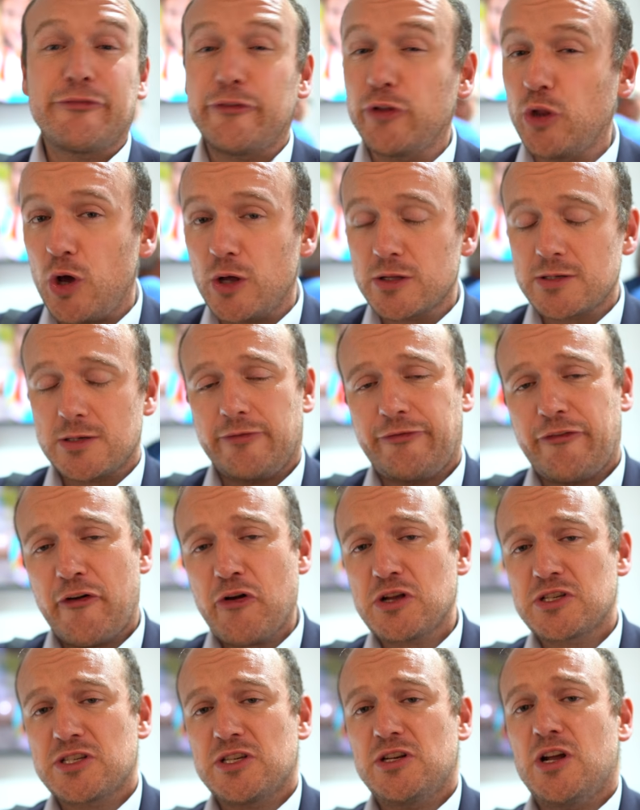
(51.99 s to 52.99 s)
full
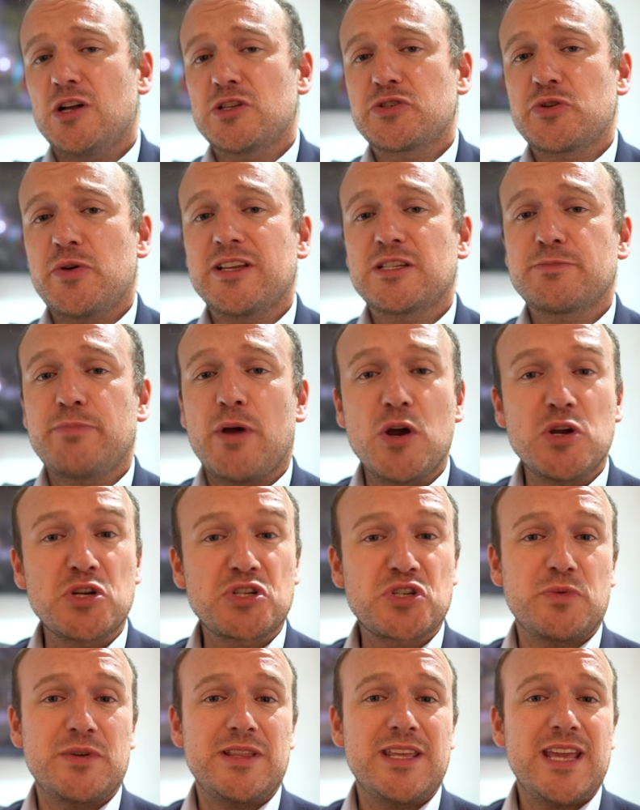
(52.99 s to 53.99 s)
autofocus and auto
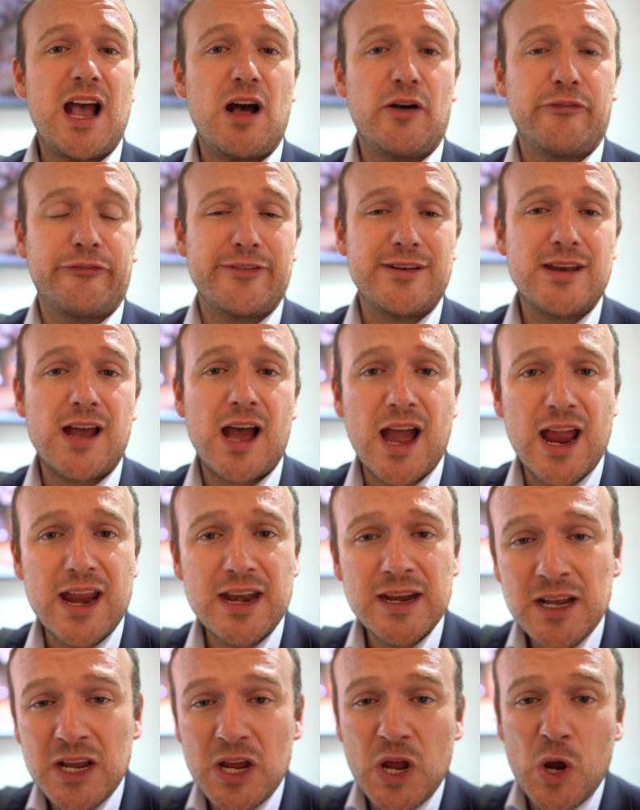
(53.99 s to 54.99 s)
exposure with the Alpha 9,